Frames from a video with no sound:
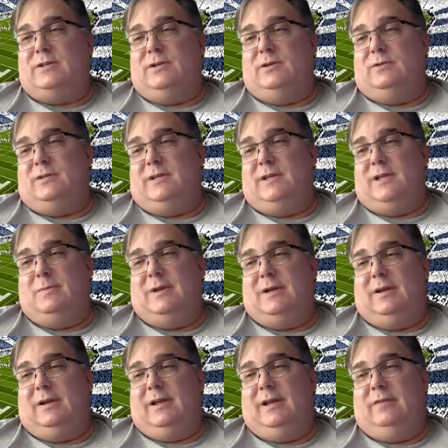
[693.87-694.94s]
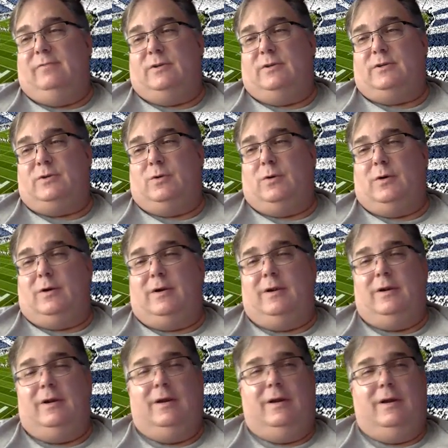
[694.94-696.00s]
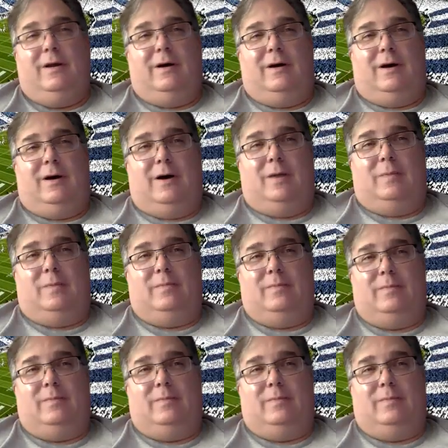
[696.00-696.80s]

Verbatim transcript: and you'll see him in the league for sure. Um,